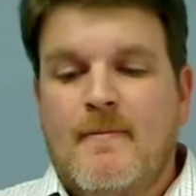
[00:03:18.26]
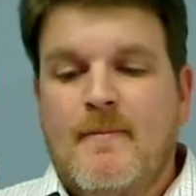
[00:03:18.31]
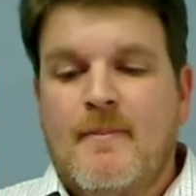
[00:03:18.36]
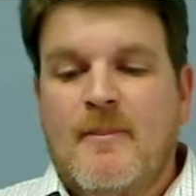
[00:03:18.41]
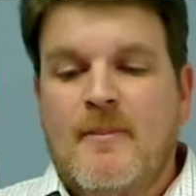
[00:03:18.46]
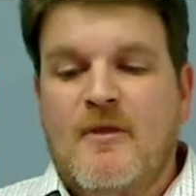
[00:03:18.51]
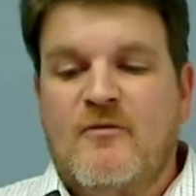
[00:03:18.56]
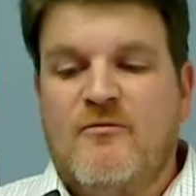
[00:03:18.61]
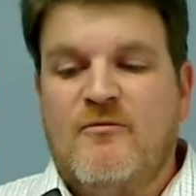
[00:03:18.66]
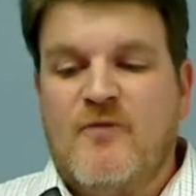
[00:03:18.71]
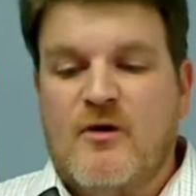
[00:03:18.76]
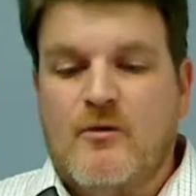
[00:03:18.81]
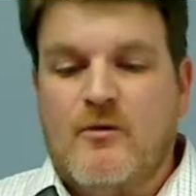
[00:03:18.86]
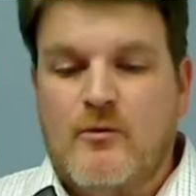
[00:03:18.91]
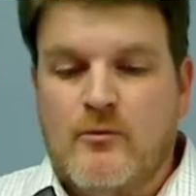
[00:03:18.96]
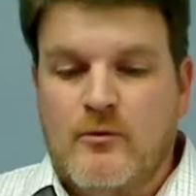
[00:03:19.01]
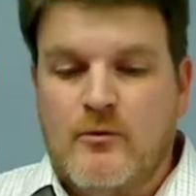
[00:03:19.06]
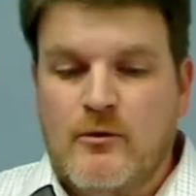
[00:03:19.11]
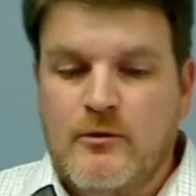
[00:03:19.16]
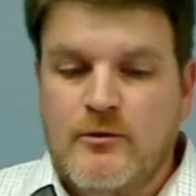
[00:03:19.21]

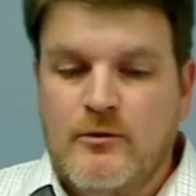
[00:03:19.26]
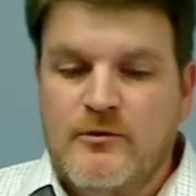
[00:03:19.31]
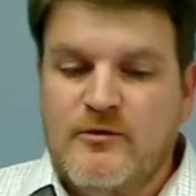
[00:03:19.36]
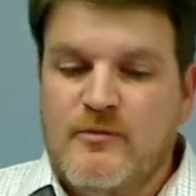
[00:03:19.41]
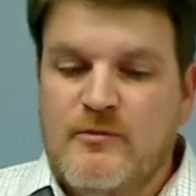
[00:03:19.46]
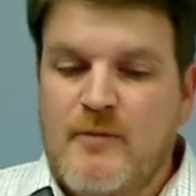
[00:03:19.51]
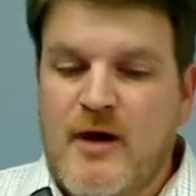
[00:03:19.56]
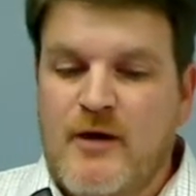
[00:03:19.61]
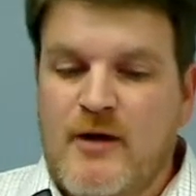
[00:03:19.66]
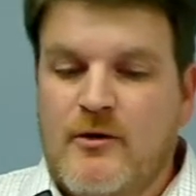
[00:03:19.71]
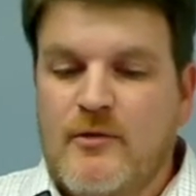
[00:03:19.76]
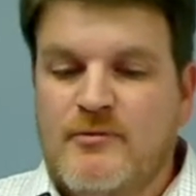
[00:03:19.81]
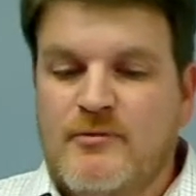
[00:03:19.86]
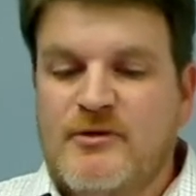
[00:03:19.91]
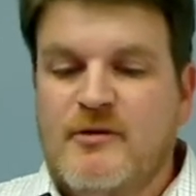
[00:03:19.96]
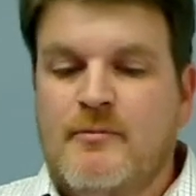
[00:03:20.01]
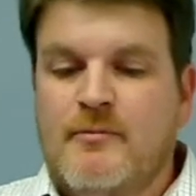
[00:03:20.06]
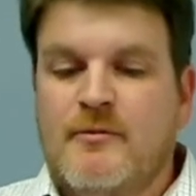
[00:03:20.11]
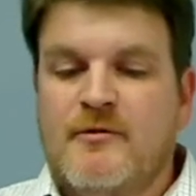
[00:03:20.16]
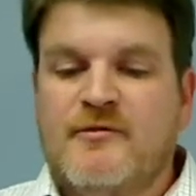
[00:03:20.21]
federal rules of
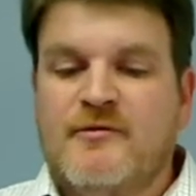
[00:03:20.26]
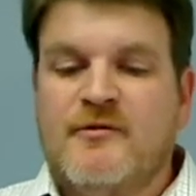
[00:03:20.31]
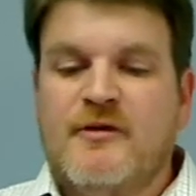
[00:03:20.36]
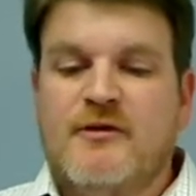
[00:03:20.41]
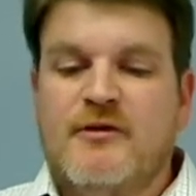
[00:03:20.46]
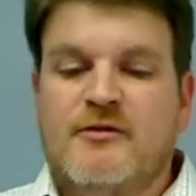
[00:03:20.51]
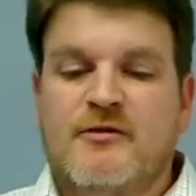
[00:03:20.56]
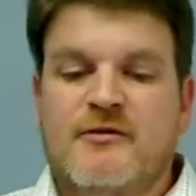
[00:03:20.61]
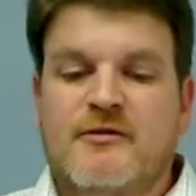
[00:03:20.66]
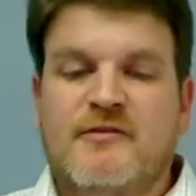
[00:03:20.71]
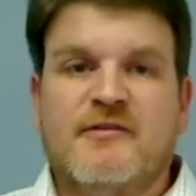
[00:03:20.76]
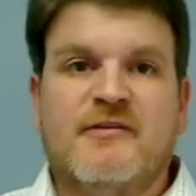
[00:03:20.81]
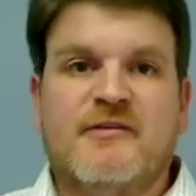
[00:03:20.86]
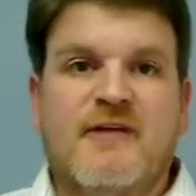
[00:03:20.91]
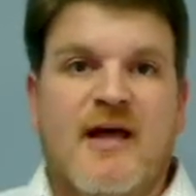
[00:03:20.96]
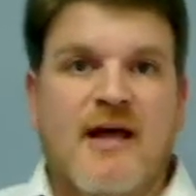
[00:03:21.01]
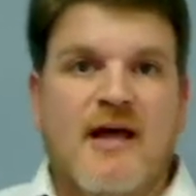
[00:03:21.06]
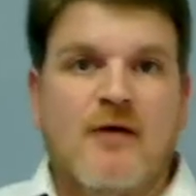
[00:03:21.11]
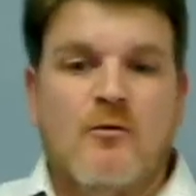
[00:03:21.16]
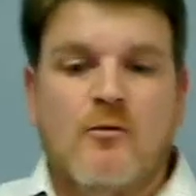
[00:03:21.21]
bankruptcy procedure
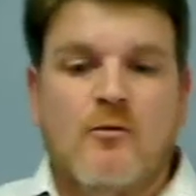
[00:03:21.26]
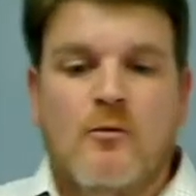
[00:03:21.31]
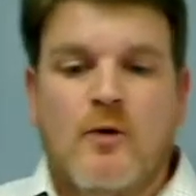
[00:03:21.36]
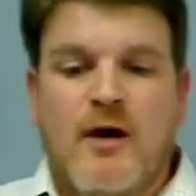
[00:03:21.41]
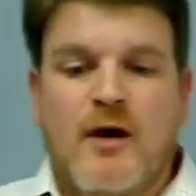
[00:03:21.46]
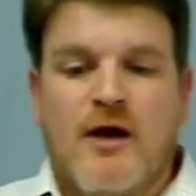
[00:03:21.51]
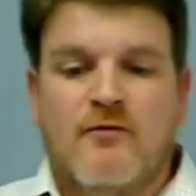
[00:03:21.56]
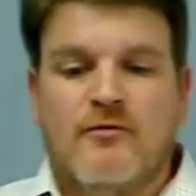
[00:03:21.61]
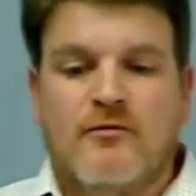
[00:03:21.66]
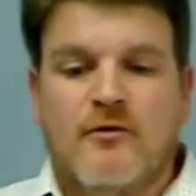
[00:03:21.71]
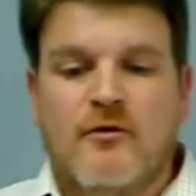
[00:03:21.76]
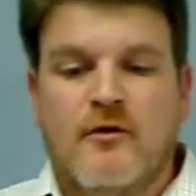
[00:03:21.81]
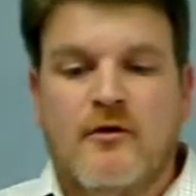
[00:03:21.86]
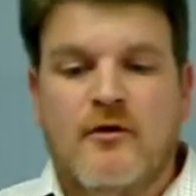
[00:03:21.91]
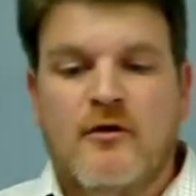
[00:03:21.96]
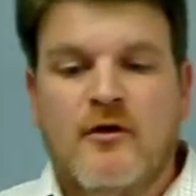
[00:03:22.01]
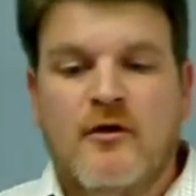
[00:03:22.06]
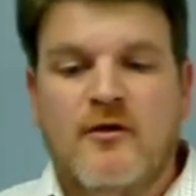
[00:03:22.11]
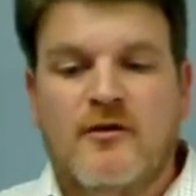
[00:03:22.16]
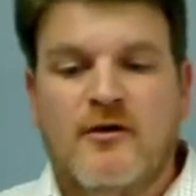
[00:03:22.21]
state
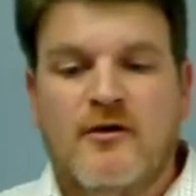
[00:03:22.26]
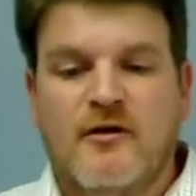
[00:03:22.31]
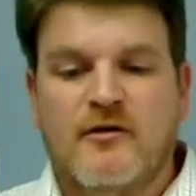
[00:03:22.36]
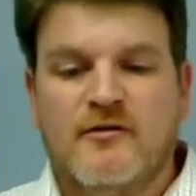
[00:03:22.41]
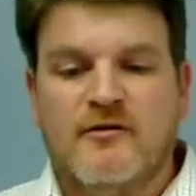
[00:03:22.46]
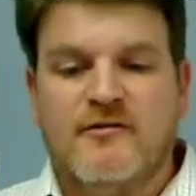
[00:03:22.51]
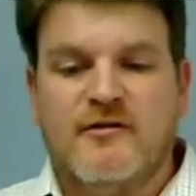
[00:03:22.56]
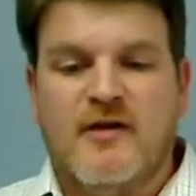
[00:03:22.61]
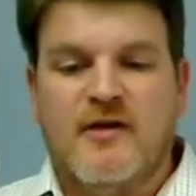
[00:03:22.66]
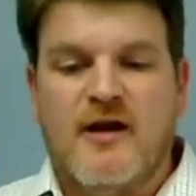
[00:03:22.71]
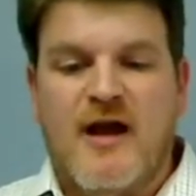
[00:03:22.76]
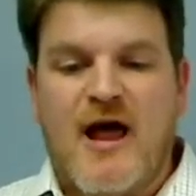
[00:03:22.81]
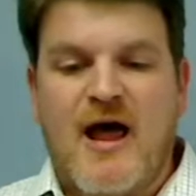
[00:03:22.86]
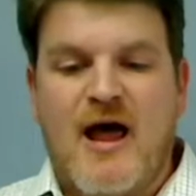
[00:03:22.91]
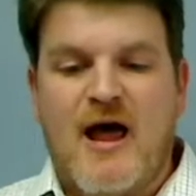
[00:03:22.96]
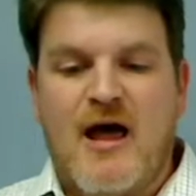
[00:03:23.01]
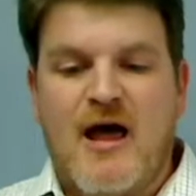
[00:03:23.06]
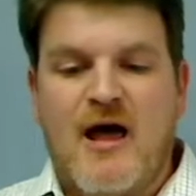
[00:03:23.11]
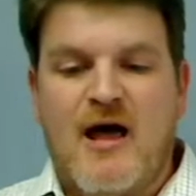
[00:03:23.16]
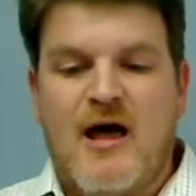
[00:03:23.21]
whenever there's an
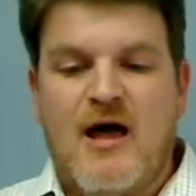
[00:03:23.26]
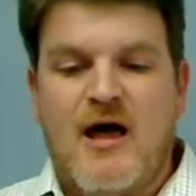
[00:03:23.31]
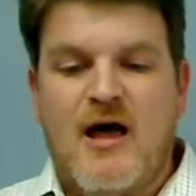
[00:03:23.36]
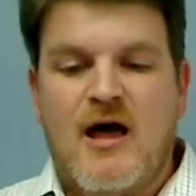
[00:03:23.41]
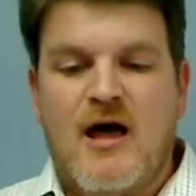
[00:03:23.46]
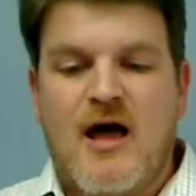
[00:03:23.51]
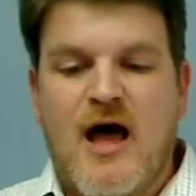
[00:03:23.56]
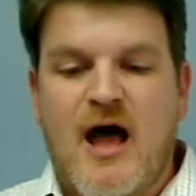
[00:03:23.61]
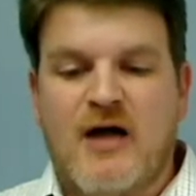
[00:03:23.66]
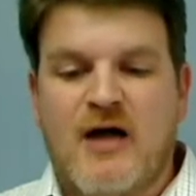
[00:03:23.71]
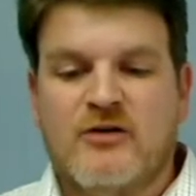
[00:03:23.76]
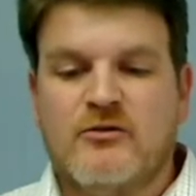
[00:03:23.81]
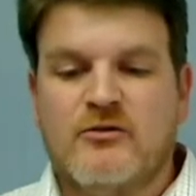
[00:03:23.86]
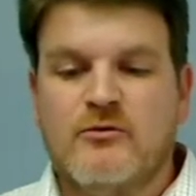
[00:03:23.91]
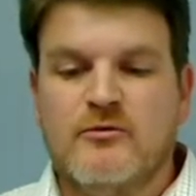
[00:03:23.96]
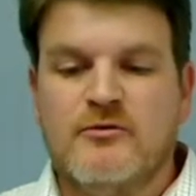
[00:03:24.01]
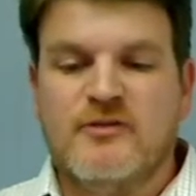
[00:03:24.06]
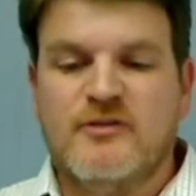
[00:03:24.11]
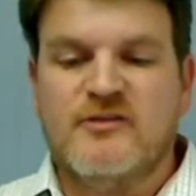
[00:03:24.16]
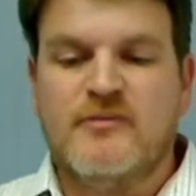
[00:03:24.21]

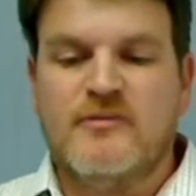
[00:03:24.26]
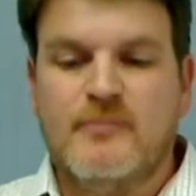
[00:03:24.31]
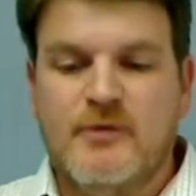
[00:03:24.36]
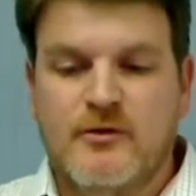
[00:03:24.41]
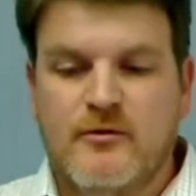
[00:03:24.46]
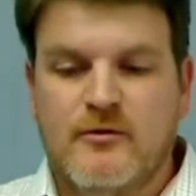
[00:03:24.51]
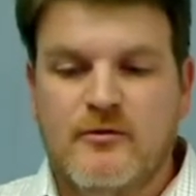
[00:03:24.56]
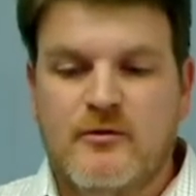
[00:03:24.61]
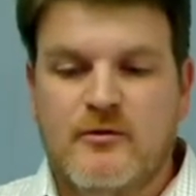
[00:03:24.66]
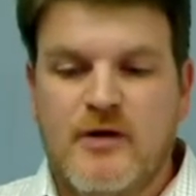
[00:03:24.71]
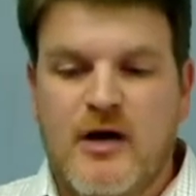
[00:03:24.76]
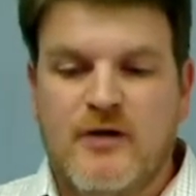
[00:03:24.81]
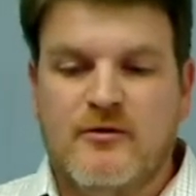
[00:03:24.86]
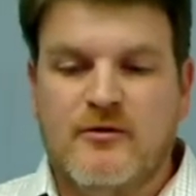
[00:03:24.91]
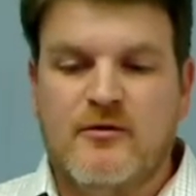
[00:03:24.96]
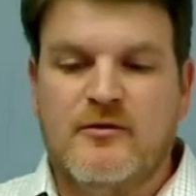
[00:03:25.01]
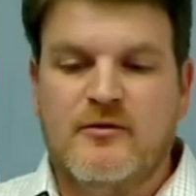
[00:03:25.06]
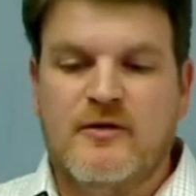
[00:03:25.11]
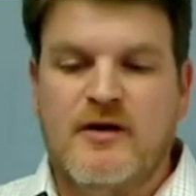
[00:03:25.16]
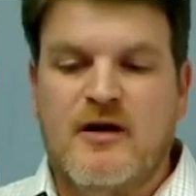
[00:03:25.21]
actual dispute
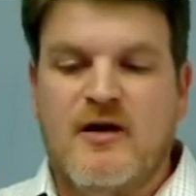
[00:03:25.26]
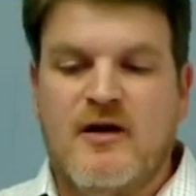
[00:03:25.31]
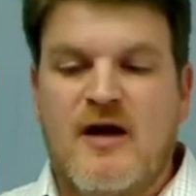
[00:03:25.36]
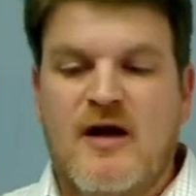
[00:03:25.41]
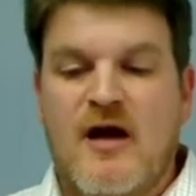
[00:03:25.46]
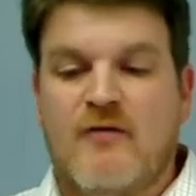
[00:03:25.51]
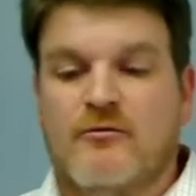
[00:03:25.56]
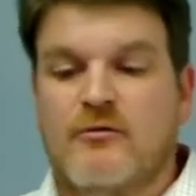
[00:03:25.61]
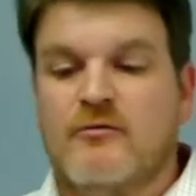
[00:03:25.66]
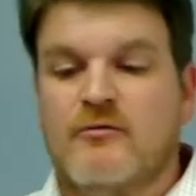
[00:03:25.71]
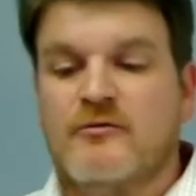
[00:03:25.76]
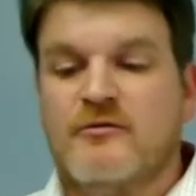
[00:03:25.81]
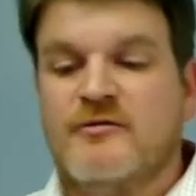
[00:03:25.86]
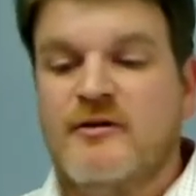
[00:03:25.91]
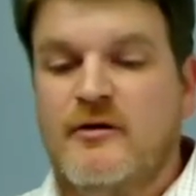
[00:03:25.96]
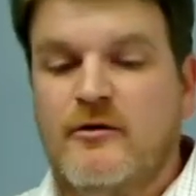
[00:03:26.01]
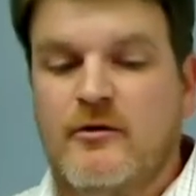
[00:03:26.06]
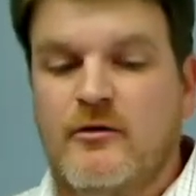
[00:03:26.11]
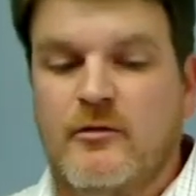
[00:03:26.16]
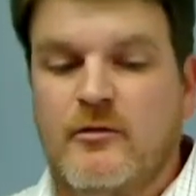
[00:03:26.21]
other than an
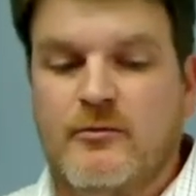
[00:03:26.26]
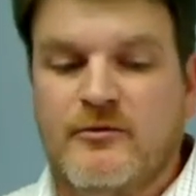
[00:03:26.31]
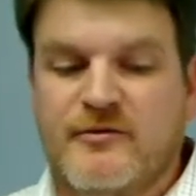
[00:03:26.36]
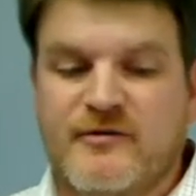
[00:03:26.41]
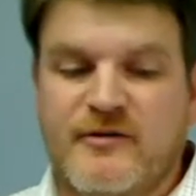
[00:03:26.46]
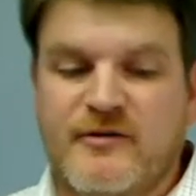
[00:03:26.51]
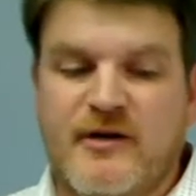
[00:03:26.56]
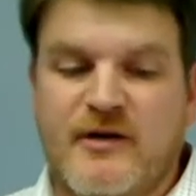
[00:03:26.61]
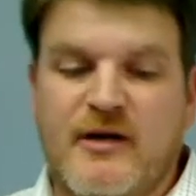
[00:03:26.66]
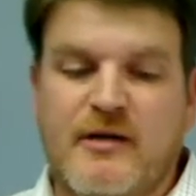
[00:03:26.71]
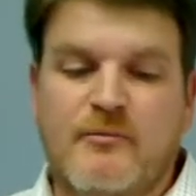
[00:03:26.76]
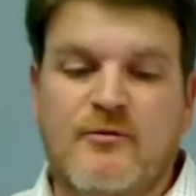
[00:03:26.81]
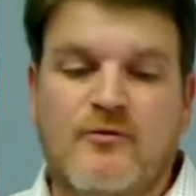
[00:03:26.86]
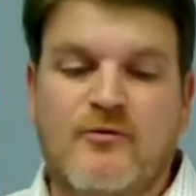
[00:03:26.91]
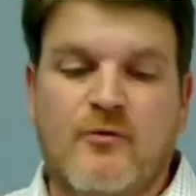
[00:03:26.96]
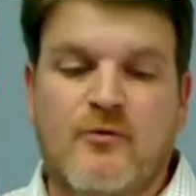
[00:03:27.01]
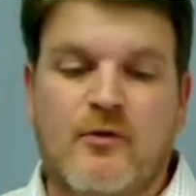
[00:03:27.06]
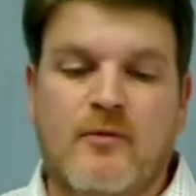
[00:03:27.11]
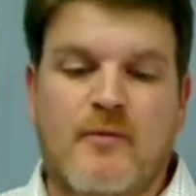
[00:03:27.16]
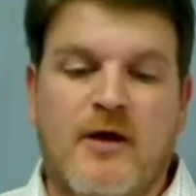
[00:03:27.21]
adversarial proceeding
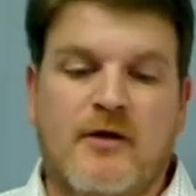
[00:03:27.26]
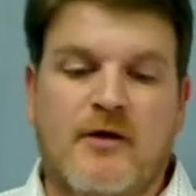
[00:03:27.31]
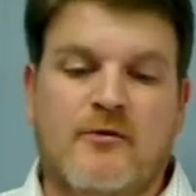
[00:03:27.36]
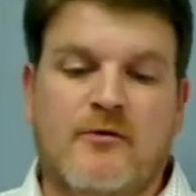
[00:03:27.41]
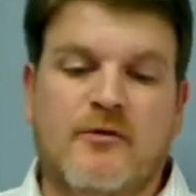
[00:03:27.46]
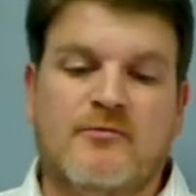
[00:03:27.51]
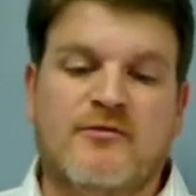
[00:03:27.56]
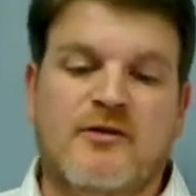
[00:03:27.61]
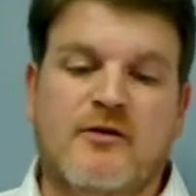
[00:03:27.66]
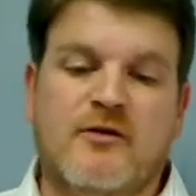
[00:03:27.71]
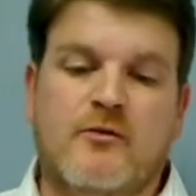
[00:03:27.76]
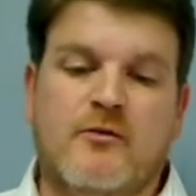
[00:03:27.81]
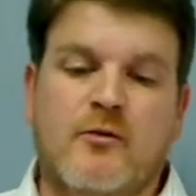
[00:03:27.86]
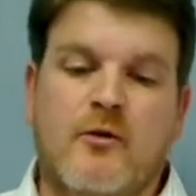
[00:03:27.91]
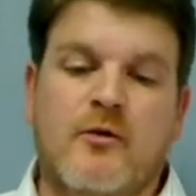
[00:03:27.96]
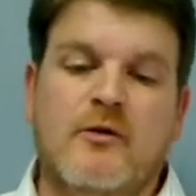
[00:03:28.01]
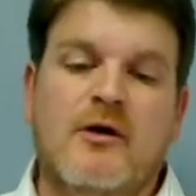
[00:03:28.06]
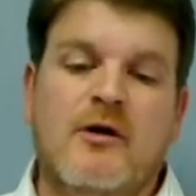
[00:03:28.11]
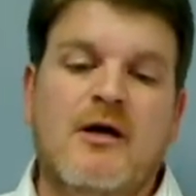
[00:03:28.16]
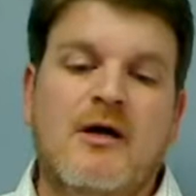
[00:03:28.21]
before the bankruptcy
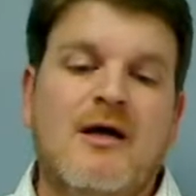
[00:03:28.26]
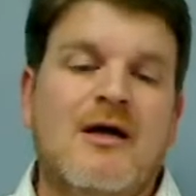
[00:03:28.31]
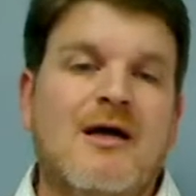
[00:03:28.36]
court,